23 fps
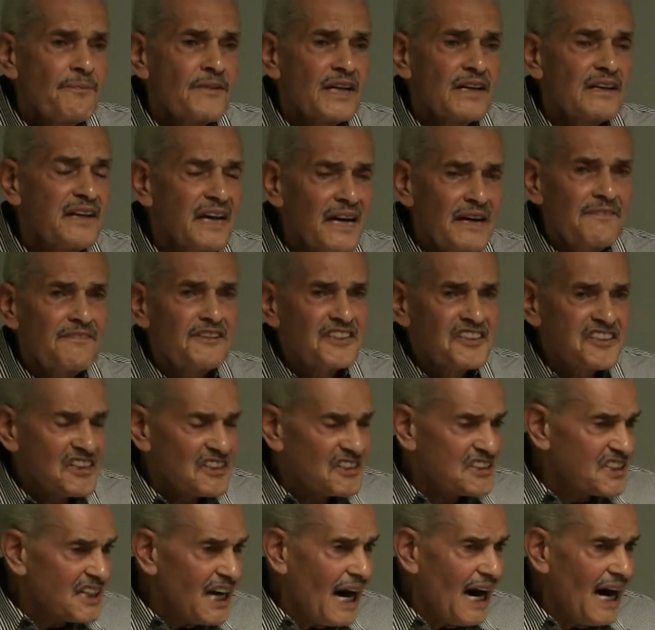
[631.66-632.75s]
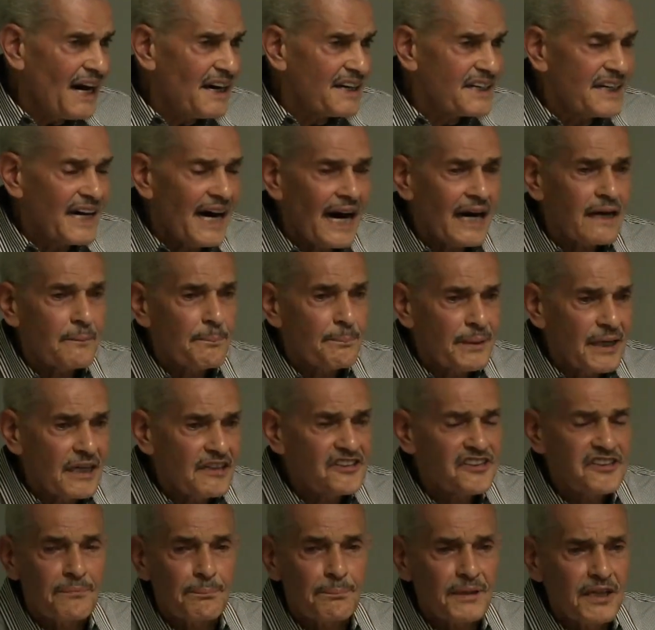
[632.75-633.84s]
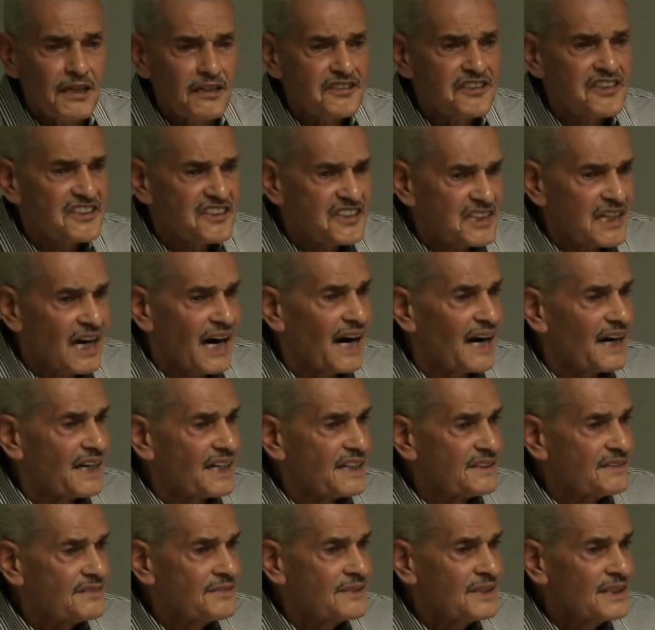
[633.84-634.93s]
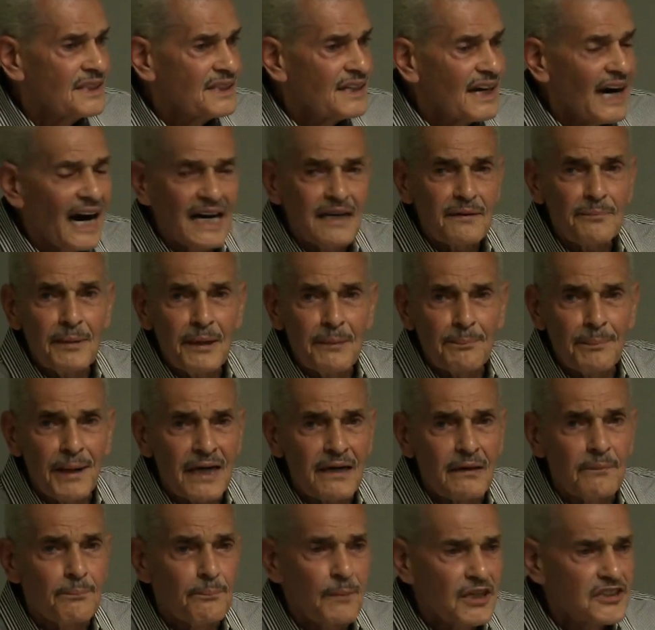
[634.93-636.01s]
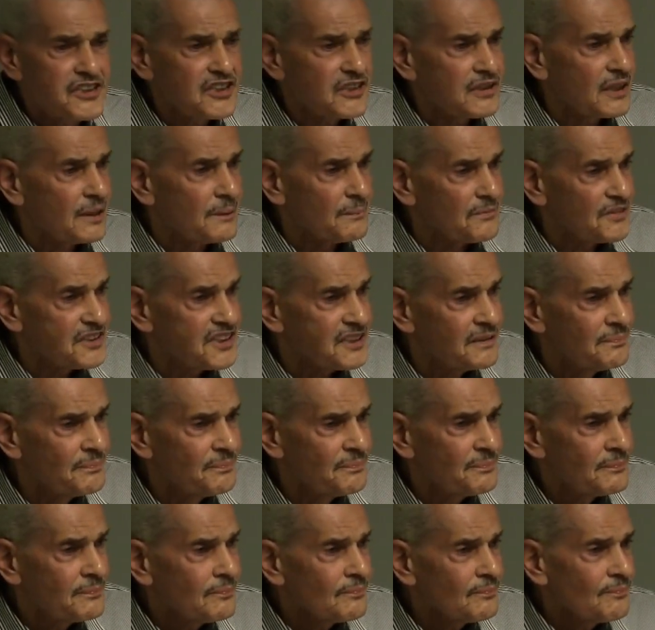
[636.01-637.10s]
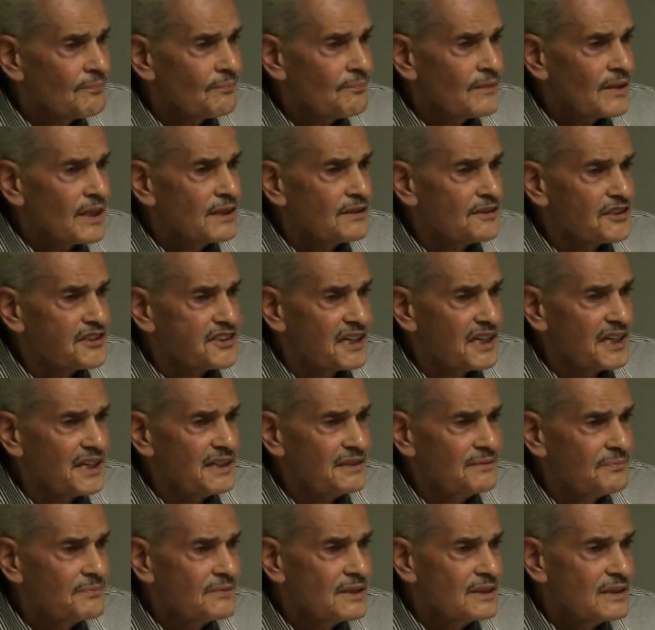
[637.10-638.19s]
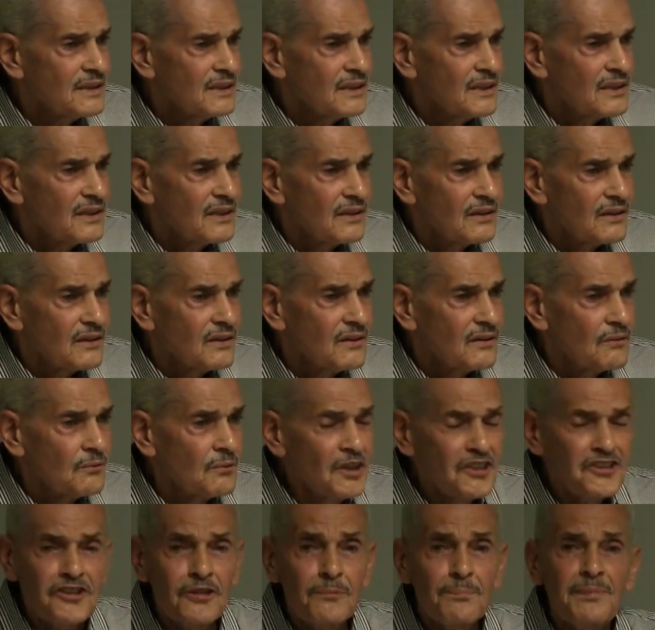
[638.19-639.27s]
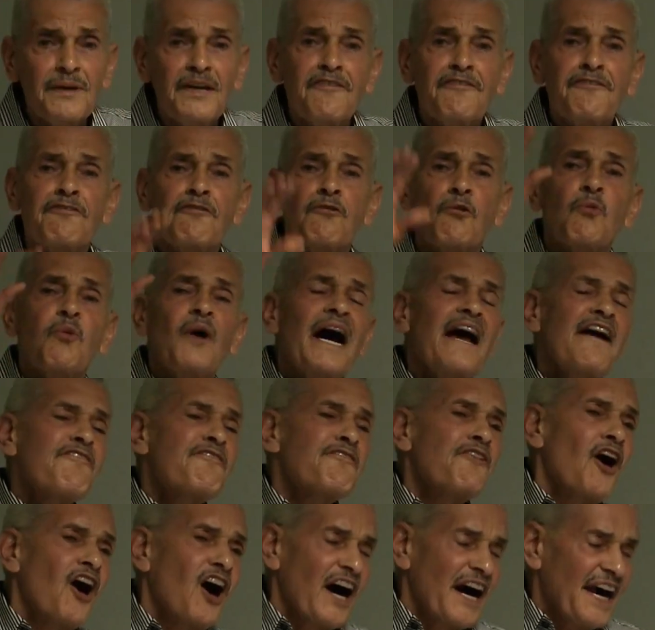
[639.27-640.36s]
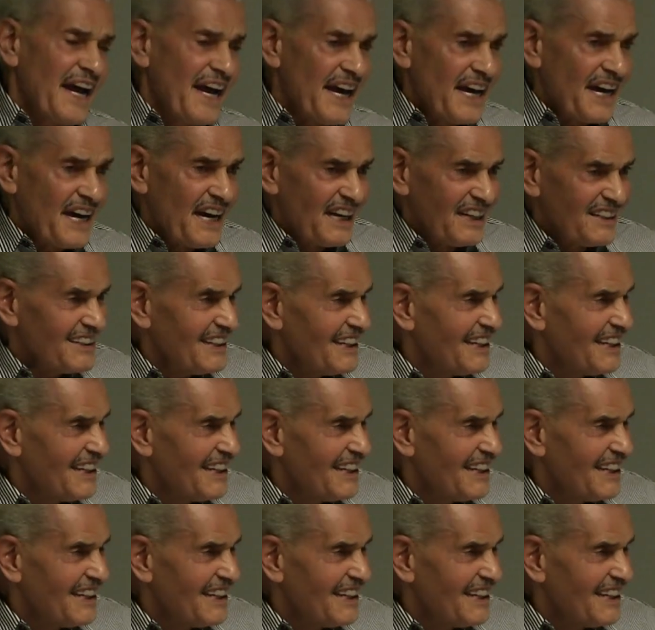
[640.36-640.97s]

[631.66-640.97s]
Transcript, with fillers: live in society, how to build society, how to be better Muslims. You see, we should be way far ahead